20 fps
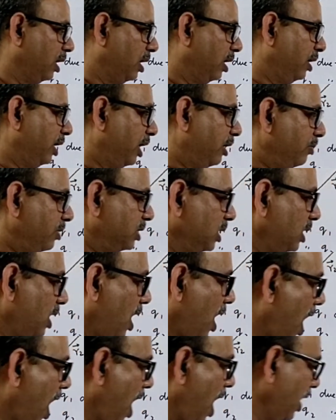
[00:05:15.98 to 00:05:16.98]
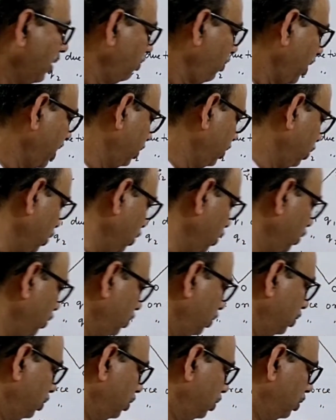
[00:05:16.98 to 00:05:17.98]
Here we see R12
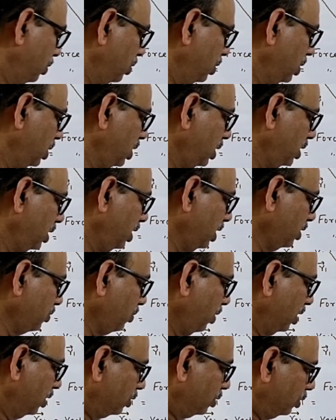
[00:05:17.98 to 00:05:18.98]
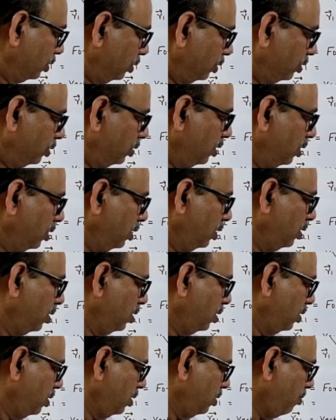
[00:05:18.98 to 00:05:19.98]
equal to
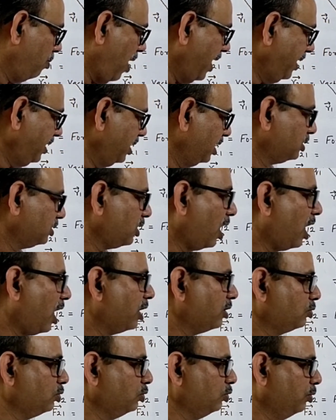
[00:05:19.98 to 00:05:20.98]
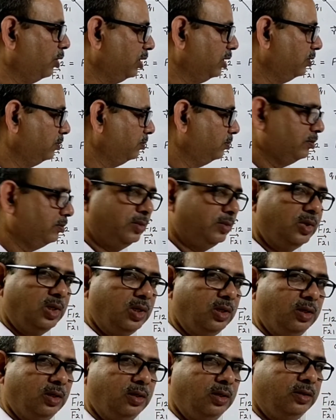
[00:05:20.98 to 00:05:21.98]
minus R21.
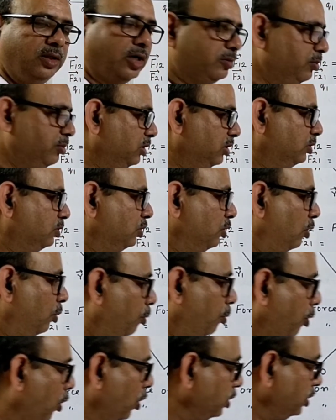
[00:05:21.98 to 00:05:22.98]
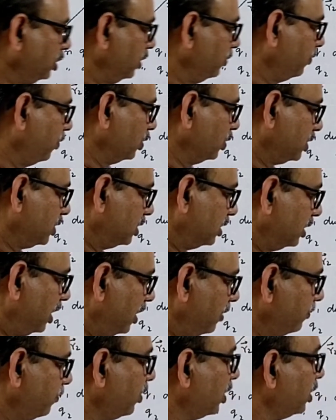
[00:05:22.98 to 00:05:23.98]
That means both the forces
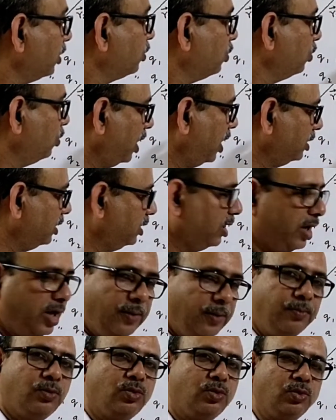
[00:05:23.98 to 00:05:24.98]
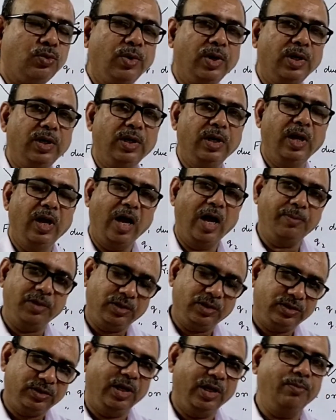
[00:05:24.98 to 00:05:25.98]
F12 and the F21 have the
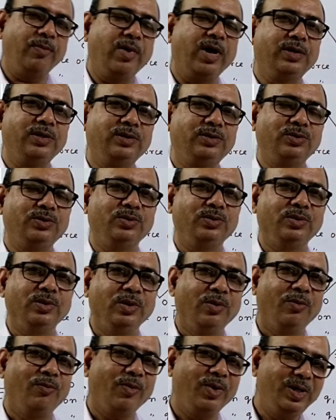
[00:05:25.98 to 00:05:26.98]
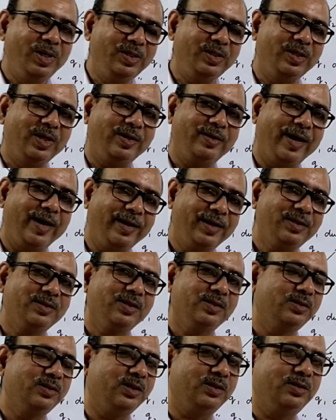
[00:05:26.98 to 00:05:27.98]
same magnitude, only their
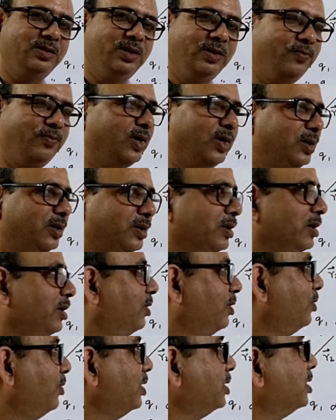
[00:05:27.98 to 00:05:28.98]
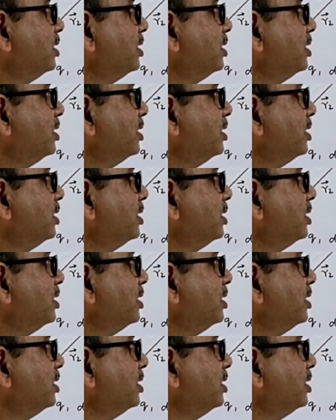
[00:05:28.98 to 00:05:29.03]
directions is different, which